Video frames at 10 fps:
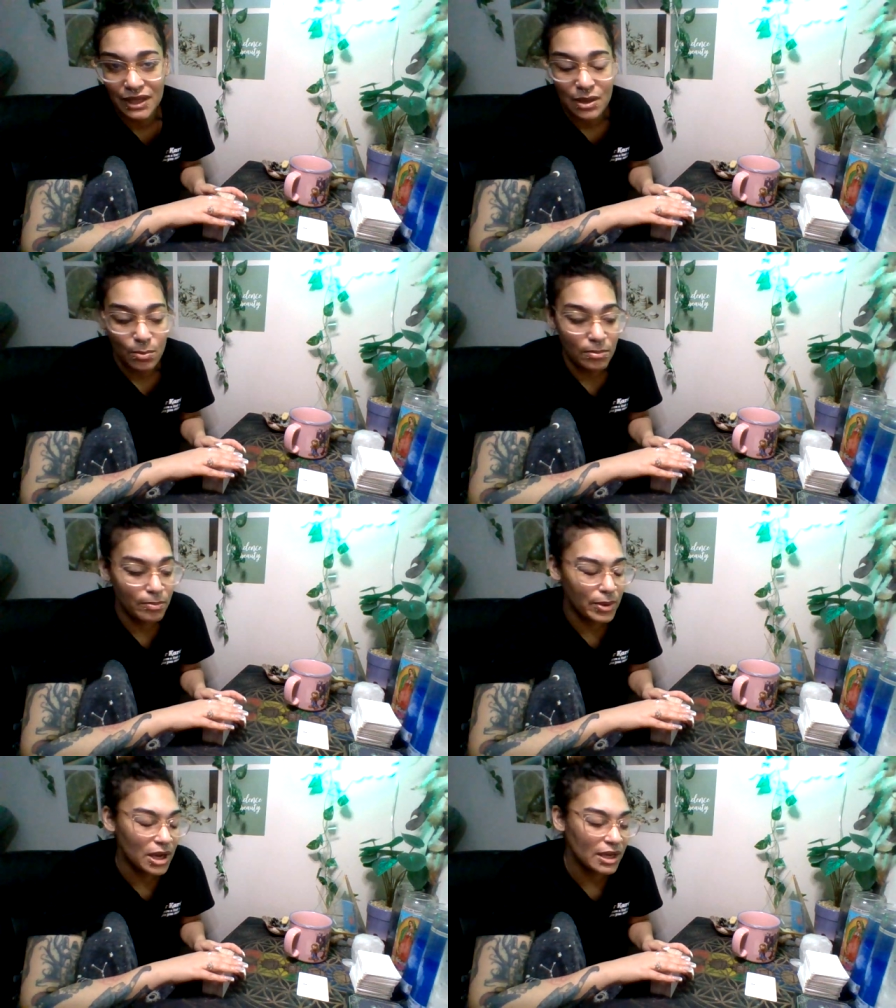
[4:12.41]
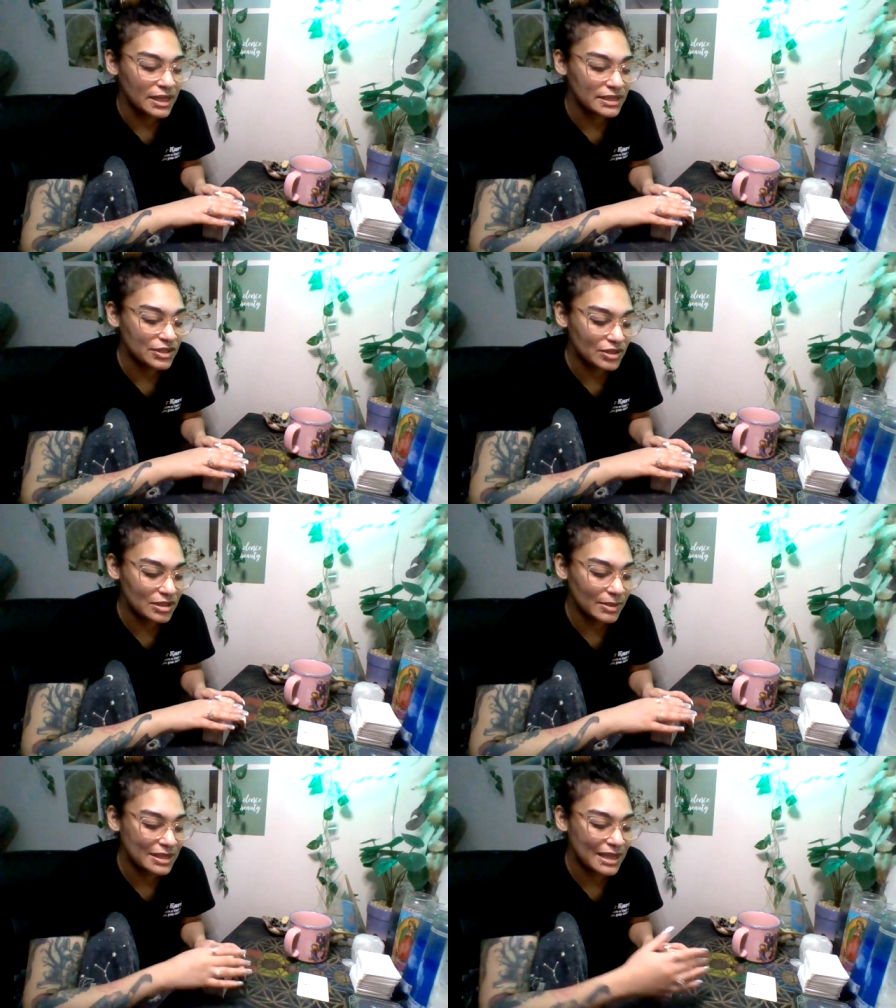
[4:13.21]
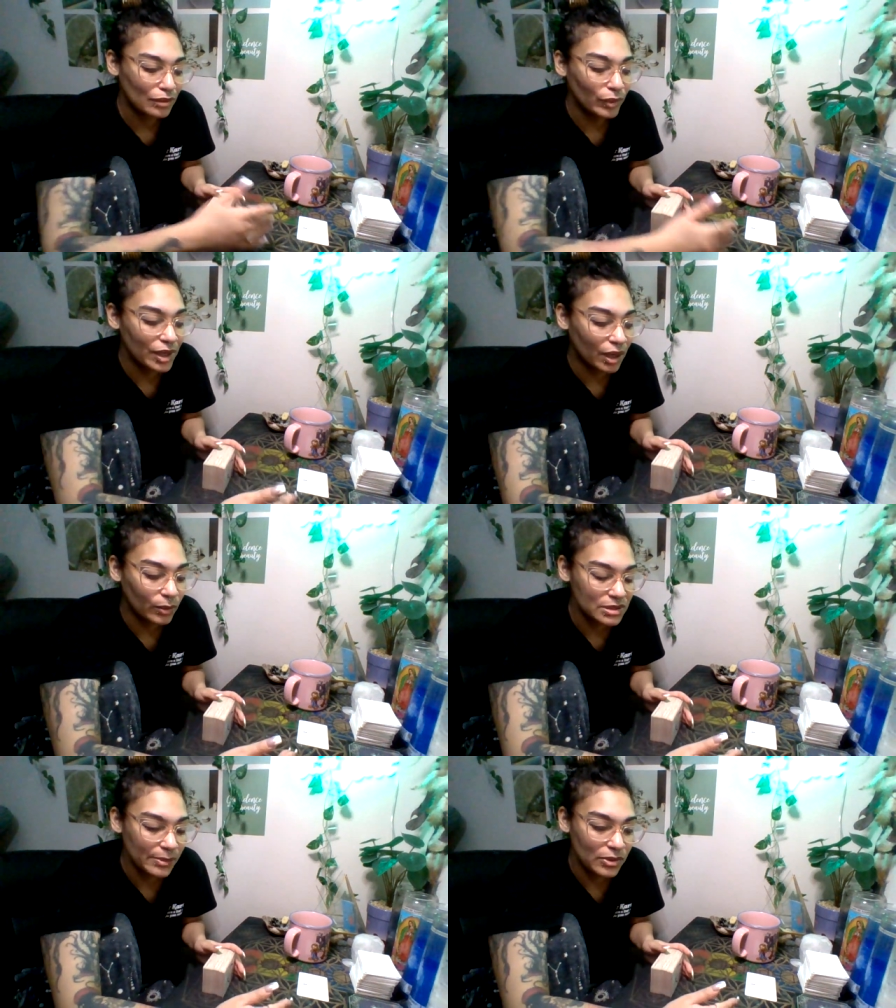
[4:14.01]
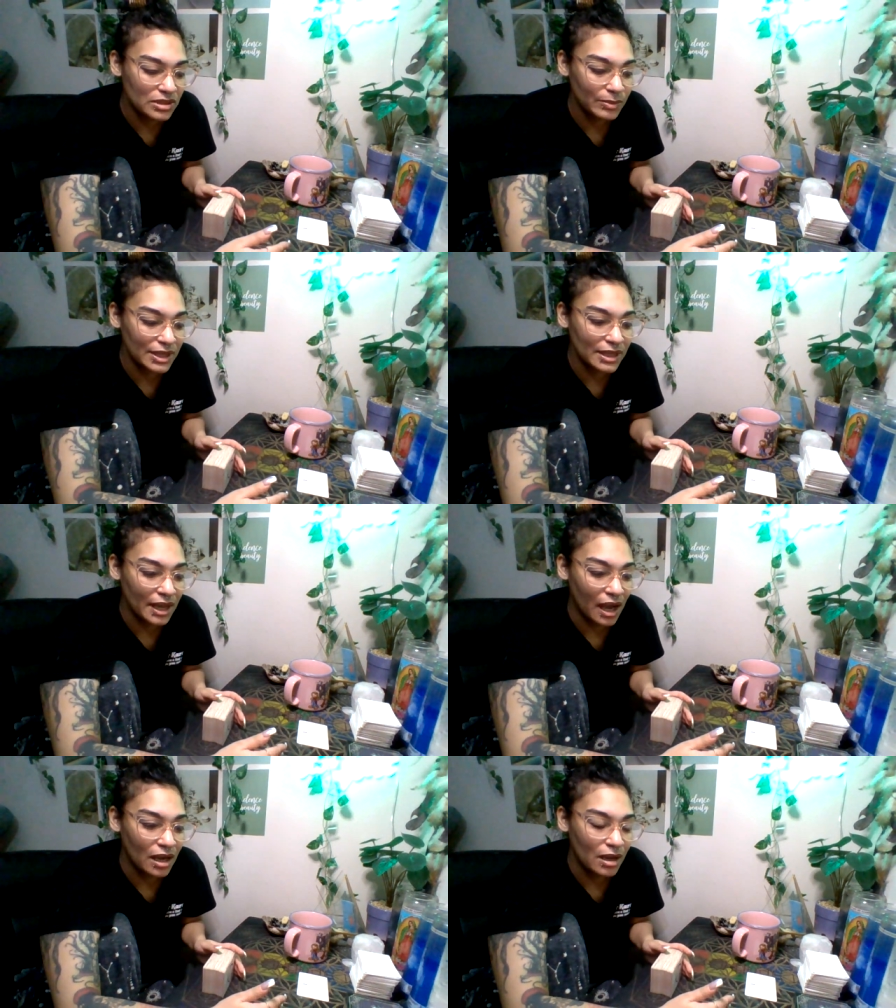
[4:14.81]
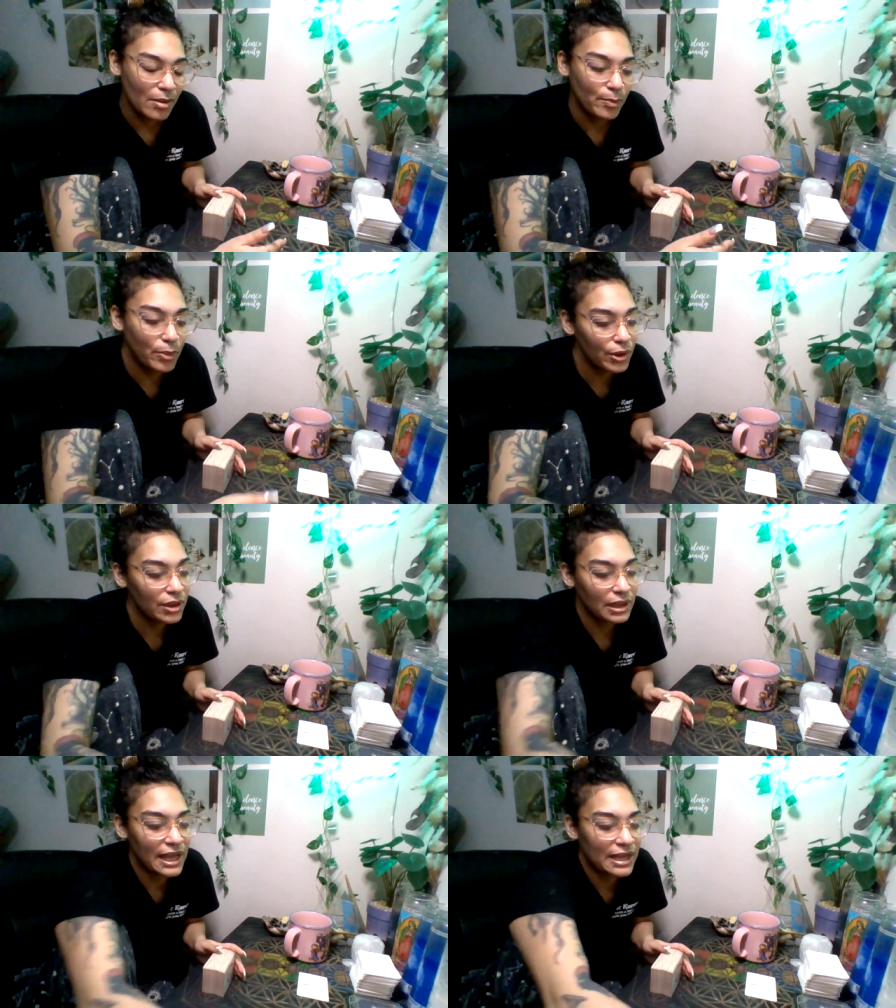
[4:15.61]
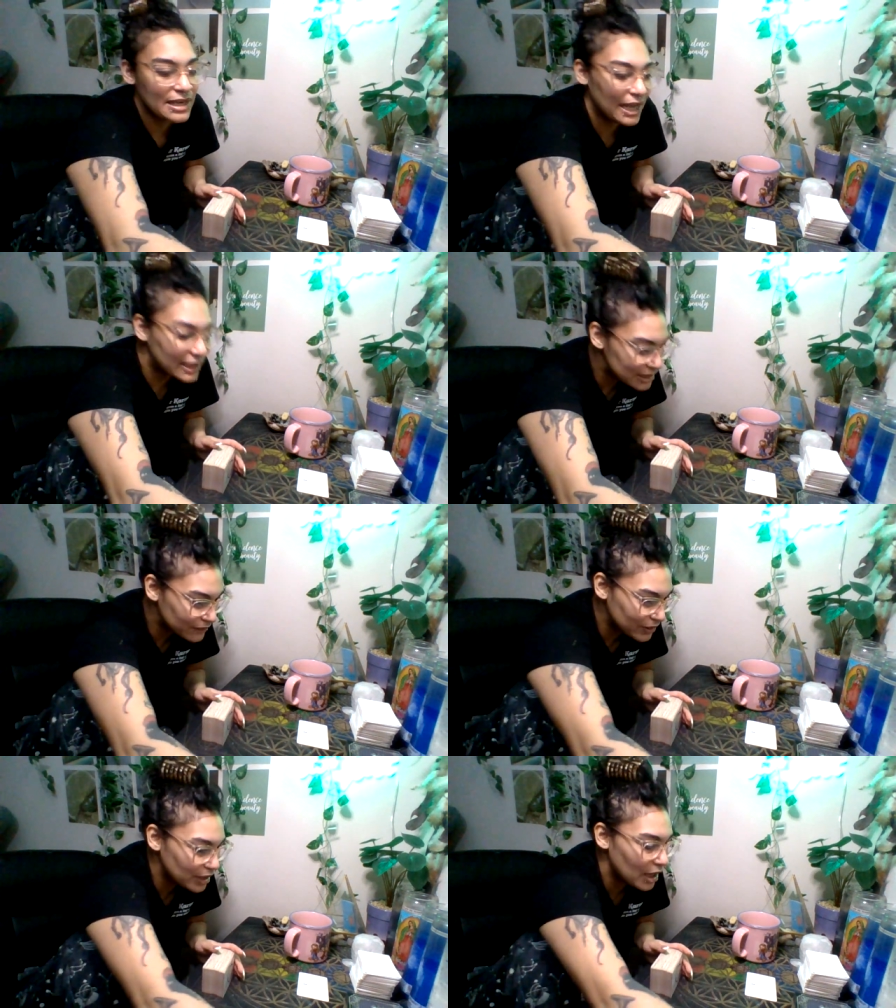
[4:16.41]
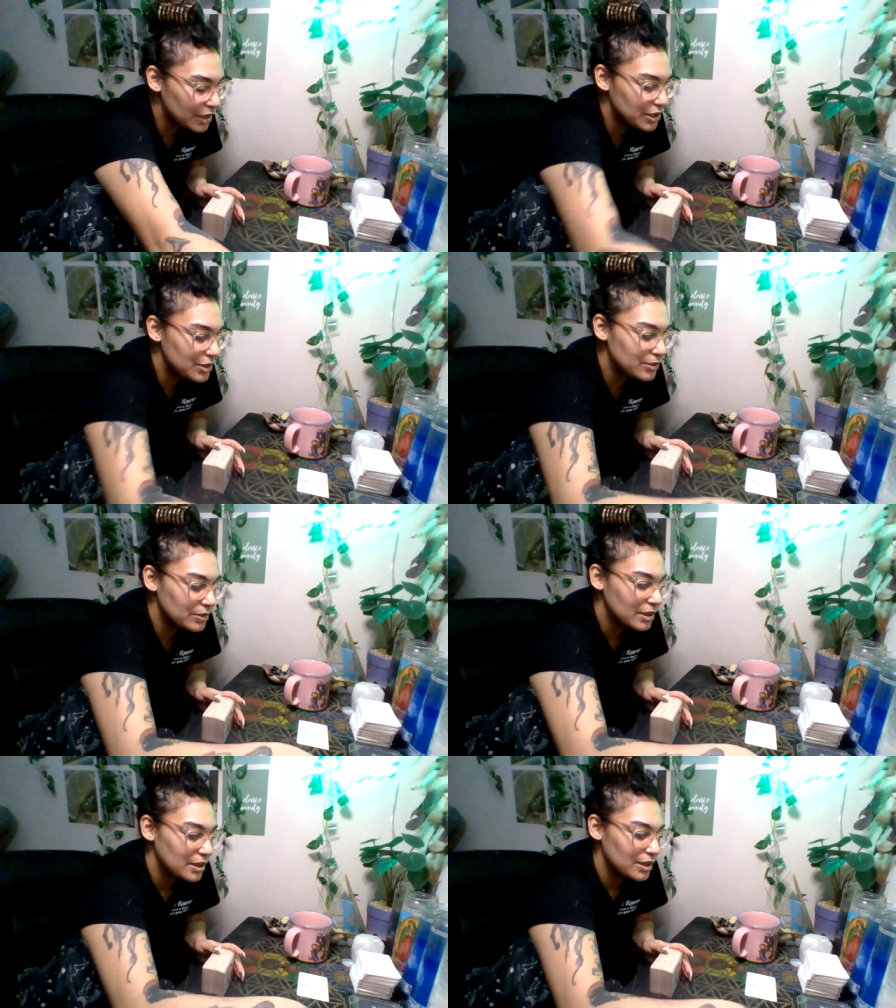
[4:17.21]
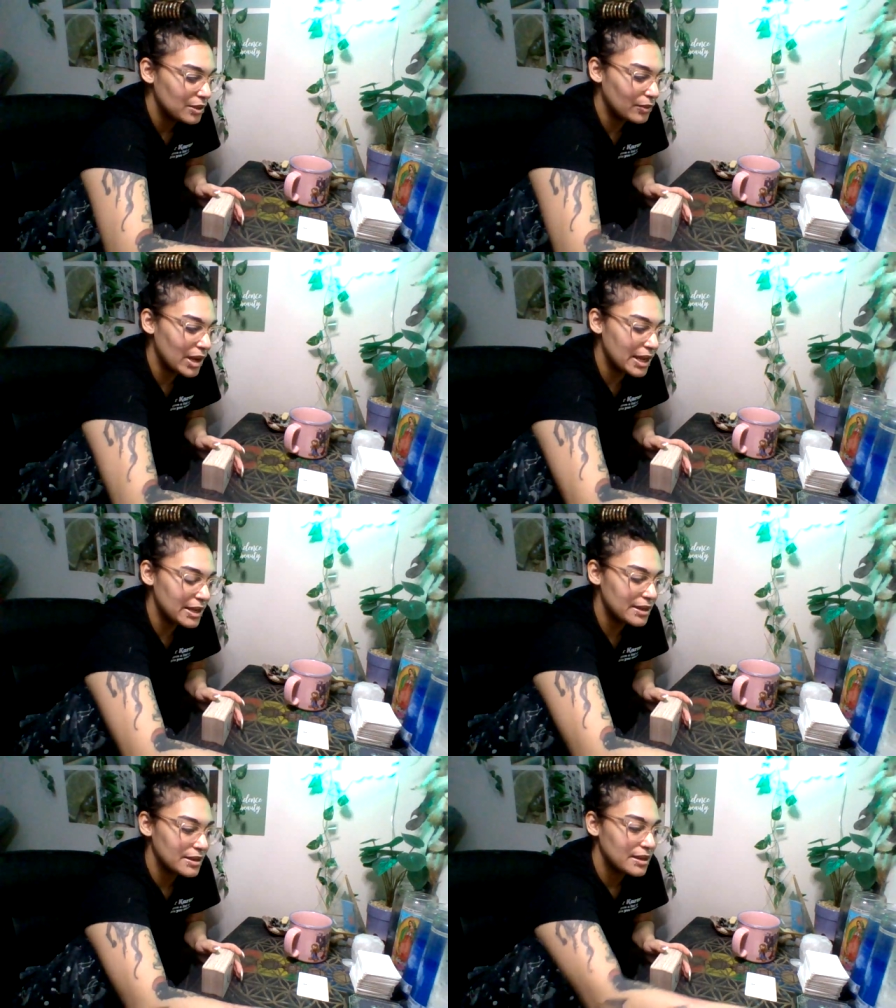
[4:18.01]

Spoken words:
But it's interesting because that radar was supposed to be put like negatively on you, right?